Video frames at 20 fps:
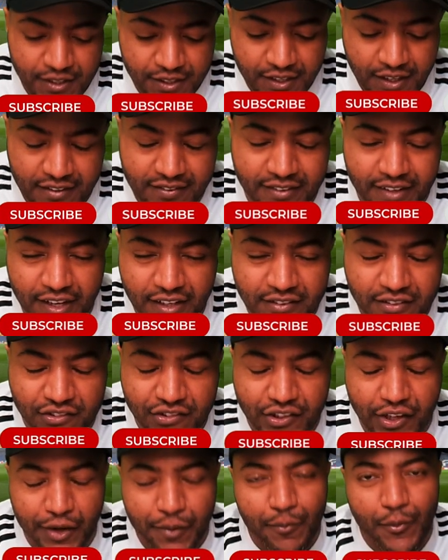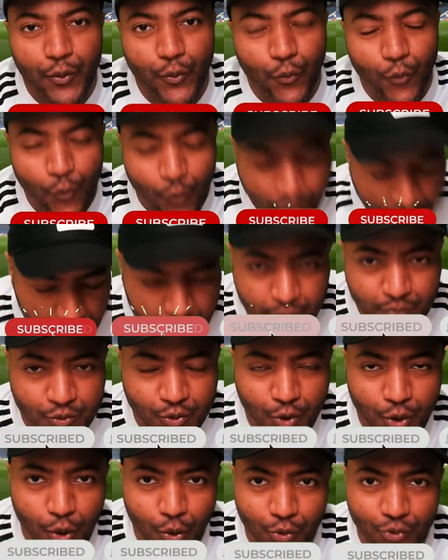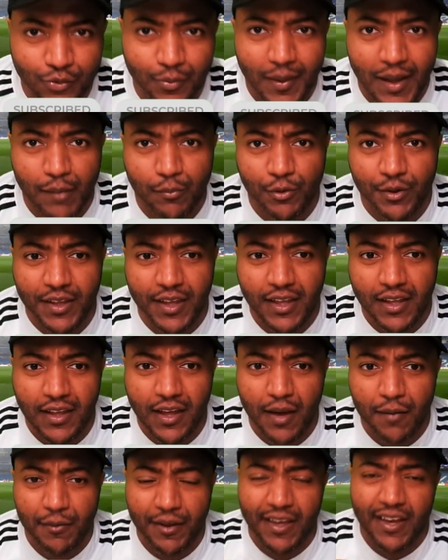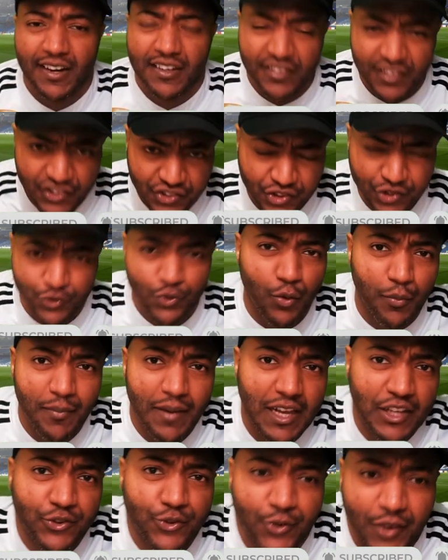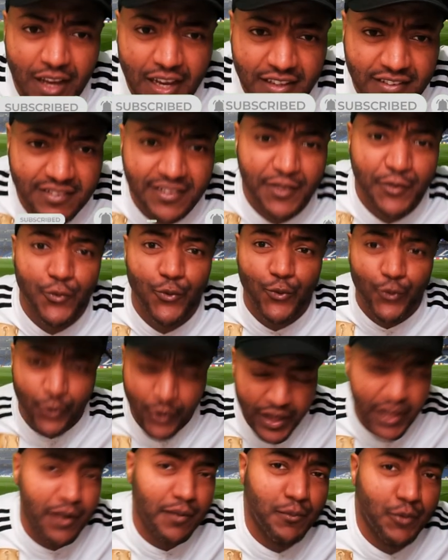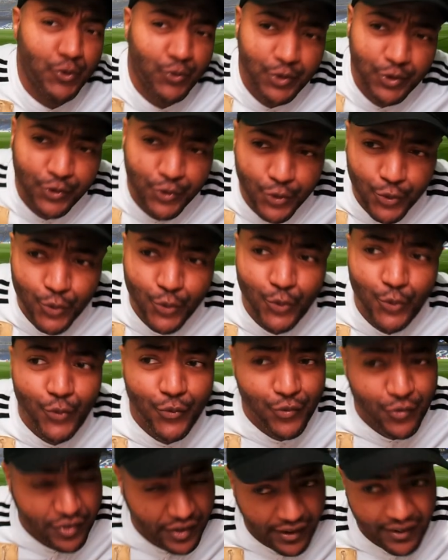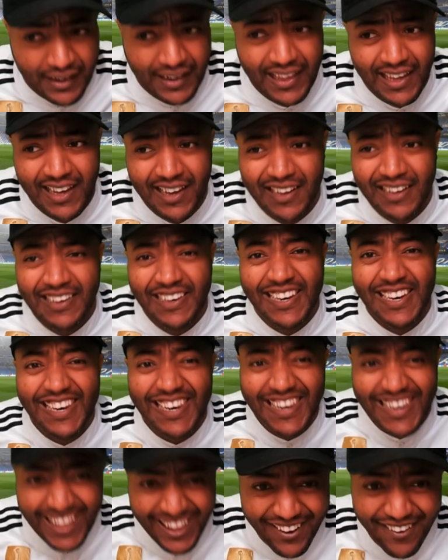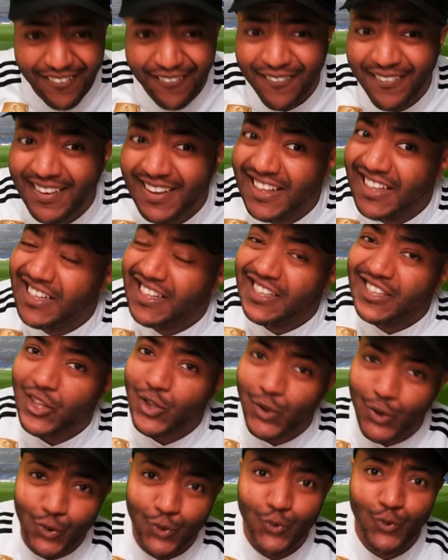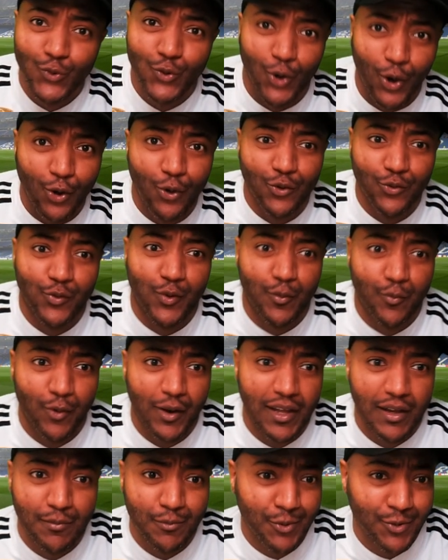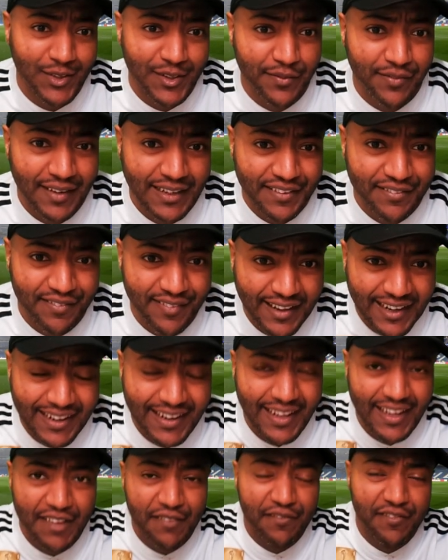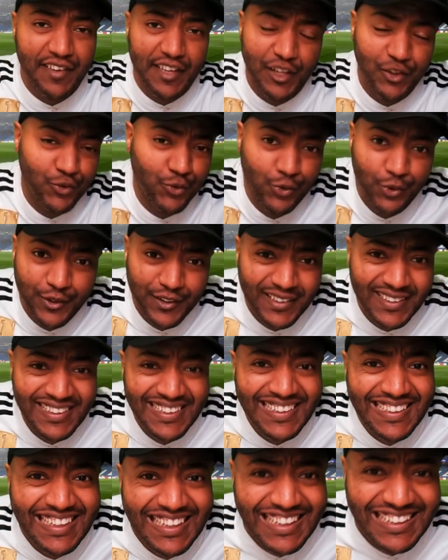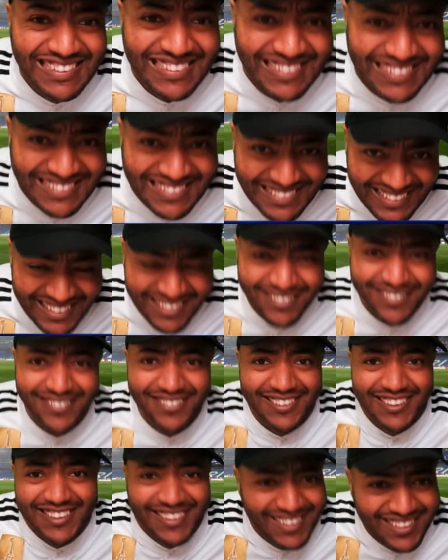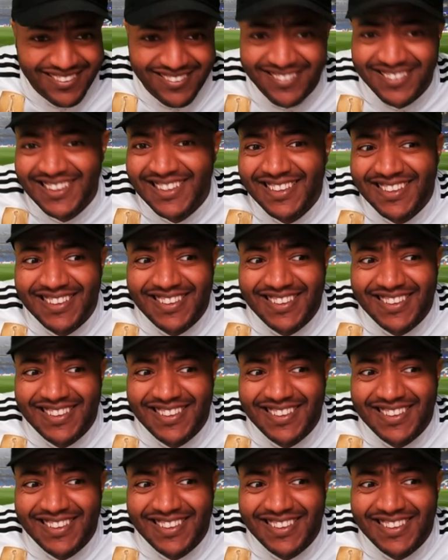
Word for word: Yes, ladies and gentlemen, welcome to Goals Live. King Gamer here. This is your match reaction. Real Madrid 2, Villarreal nil. Two goals for Real Madrid. Valverde and Vini Jr. has sealed the deal.